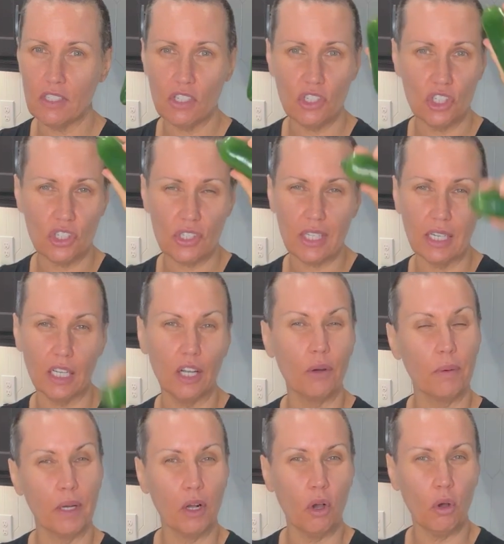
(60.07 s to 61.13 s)
is just gonna go
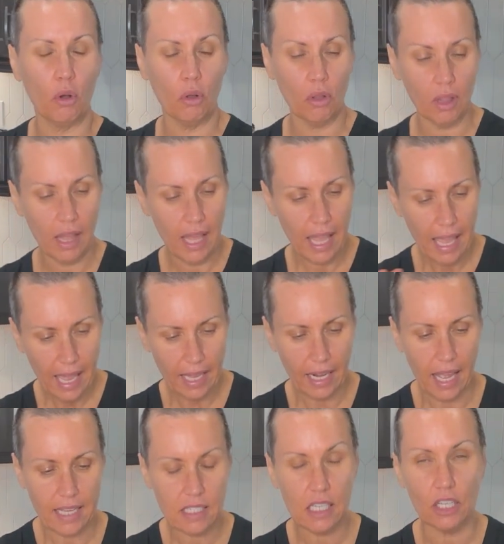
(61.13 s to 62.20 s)
in whole, and
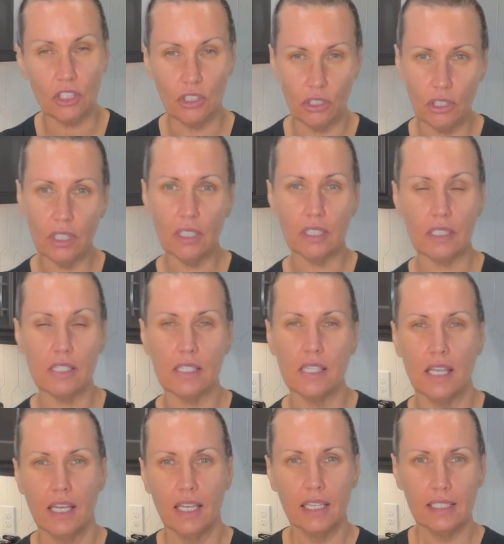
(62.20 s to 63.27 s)
as it cooks
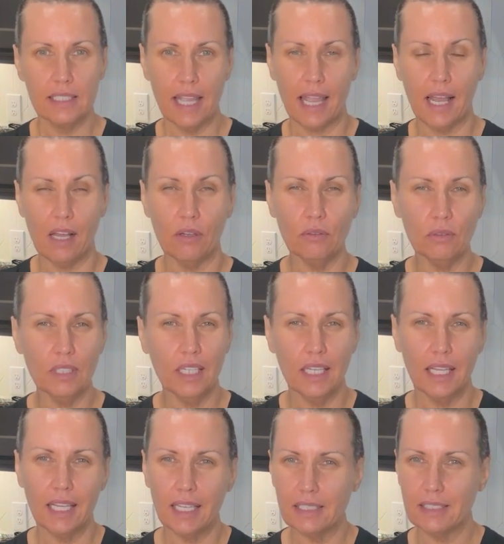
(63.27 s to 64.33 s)
down,
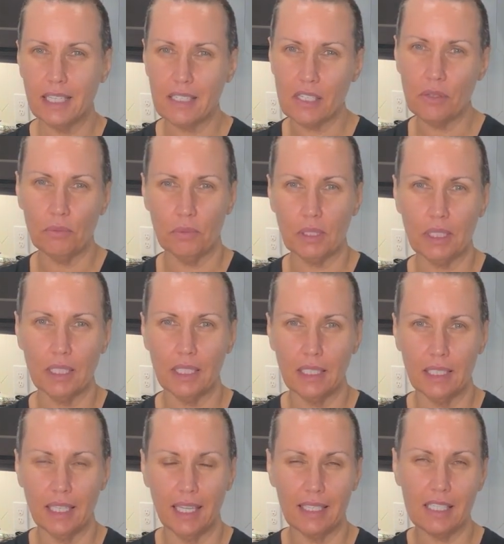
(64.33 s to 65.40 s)
it doesn't
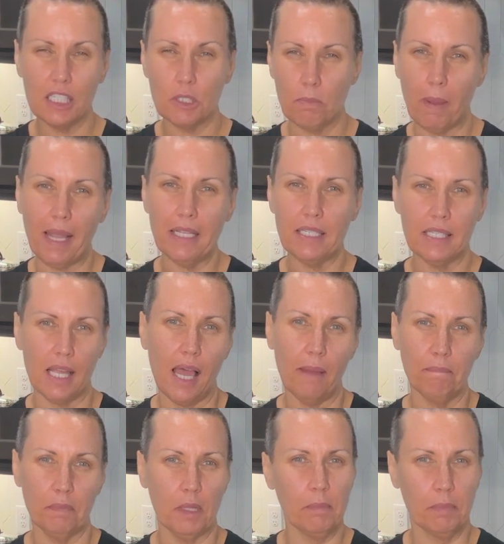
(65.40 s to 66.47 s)
really spice
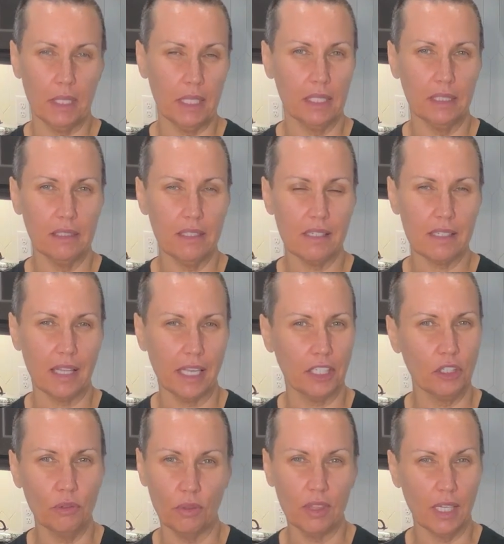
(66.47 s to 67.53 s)
up the beans like
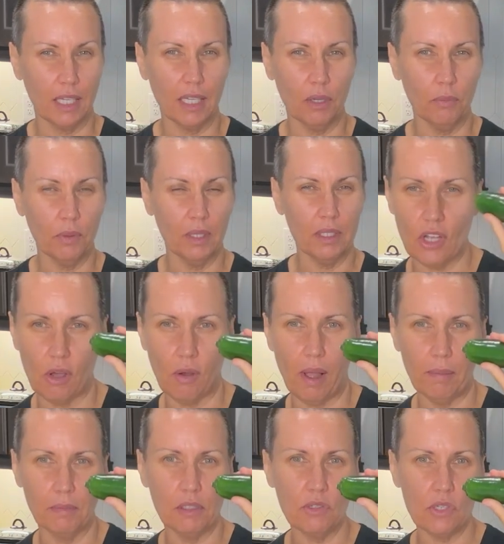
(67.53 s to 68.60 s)
you think it would. So
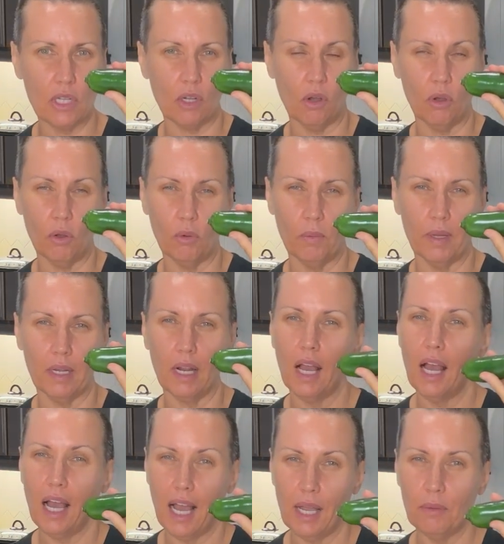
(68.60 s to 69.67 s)
I'm using a whole one.
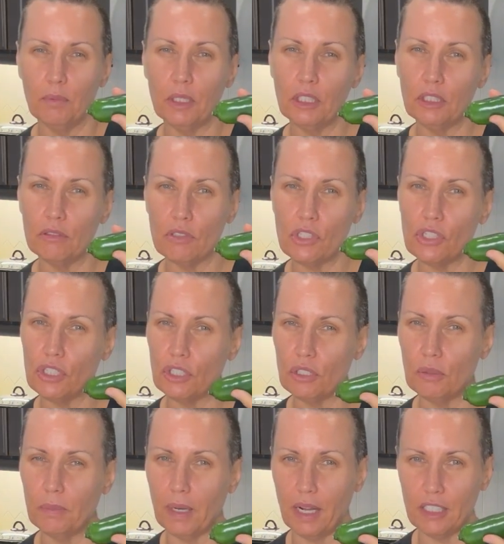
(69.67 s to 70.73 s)
I would use
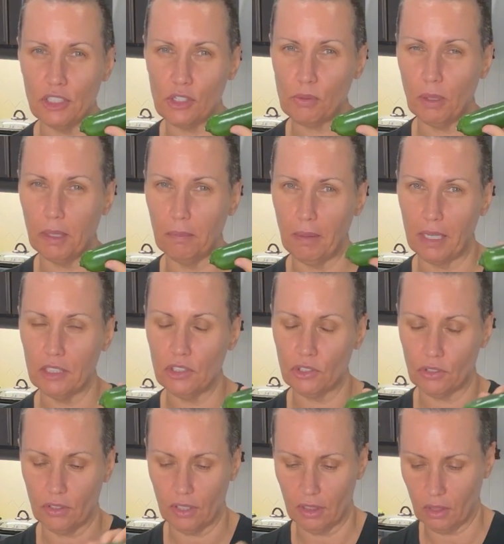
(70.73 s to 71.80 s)
2, but I just wanna make
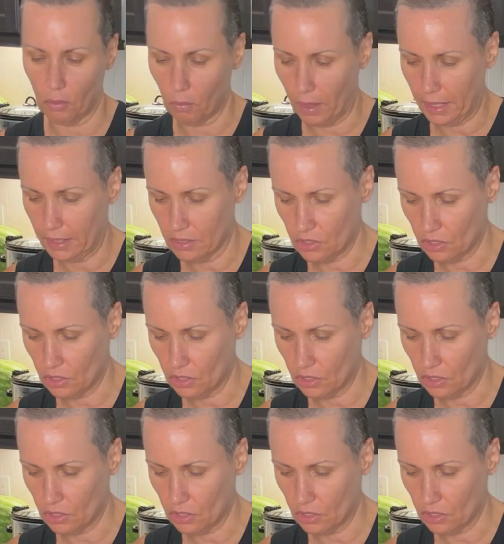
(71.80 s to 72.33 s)
sure that the one is